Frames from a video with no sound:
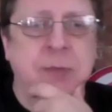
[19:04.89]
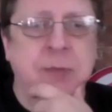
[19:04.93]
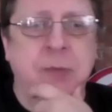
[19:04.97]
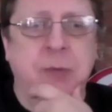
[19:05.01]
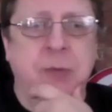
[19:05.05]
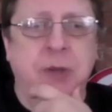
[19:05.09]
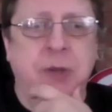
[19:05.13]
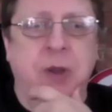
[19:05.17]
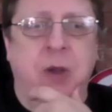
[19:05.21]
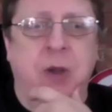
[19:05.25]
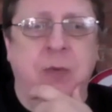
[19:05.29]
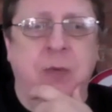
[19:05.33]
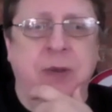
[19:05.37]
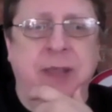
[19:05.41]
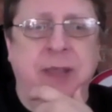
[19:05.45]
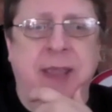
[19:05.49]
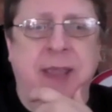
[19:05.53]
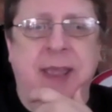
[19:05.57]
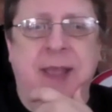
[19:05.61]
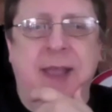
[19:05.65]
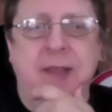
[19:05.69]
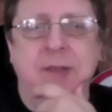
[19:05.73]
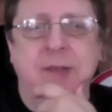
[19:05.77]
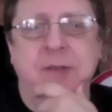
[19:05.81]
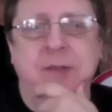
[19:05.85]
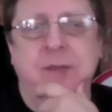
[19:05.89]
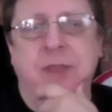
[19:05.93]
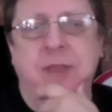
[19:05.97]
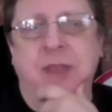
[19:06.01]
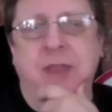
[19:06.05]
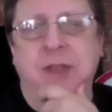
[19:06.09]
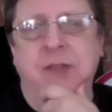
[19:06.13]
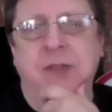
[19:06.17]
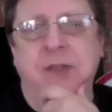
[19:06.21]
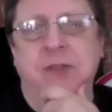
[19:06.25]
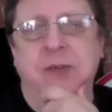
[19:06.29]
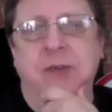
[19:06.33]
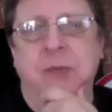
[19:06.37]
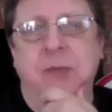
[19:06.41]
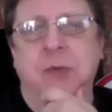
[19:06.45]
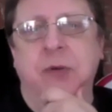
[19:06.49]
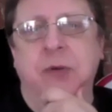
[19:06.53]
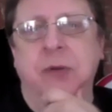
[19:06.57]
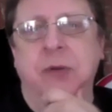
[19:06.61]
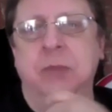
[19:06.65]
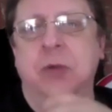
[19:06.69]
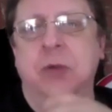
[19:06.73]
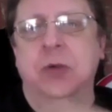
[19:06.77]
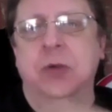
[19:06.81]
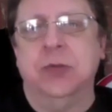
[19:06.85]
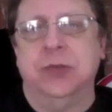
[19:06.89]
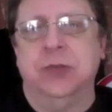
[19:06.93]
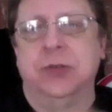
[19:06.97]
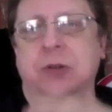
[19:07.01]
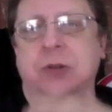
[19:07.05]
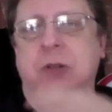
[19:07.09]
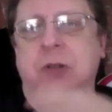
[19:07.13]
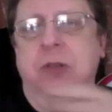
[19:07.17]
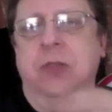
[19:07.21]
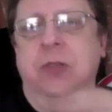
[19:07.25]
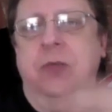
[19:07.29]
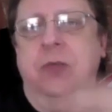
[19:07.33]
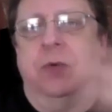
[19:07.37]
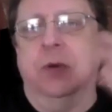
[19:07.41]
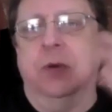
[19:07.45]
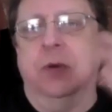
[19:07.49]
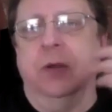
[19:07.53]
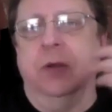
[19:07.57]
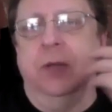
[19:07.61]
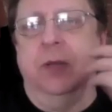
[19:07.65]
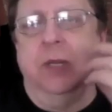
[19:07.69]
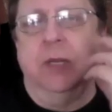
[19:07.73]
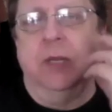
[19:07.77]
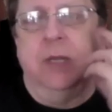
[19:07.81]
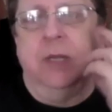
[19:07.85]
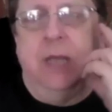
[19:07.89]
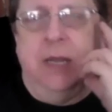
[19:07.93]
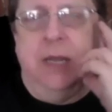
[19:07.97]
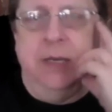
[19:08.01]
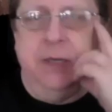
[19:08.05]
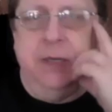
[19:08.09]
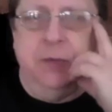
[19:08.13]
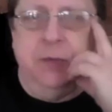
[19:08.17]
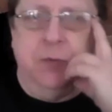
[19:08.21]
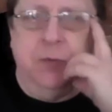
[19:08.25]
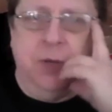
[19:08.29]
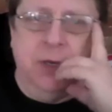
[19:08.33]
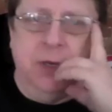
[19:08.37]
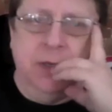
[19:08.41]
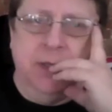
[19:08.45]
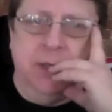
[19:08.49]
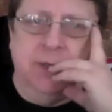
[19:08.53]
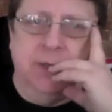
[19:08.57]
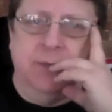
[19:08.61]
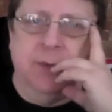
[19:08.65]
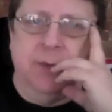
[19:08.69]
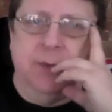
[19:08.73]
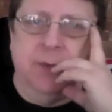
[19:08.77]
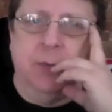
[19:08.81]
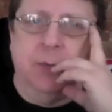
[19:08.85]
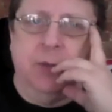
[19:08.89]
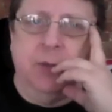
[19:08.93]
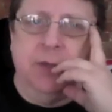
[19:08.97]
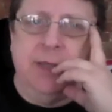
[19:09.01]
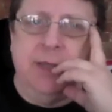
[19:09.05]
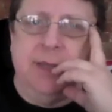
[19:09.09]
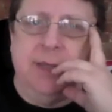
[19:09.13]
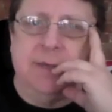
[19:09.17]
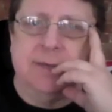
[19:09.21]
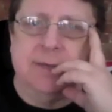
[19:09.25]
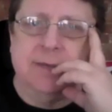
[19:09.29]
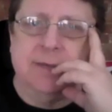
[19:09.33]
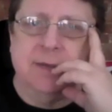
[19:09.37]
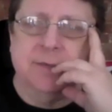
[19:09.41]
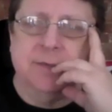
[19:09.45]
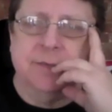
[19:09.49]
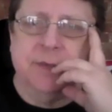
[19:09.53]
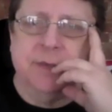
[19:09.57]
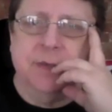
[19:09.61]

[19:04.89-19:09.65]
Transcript: we already had things that were in motion on Thor that I didn't want to give up on that stuff.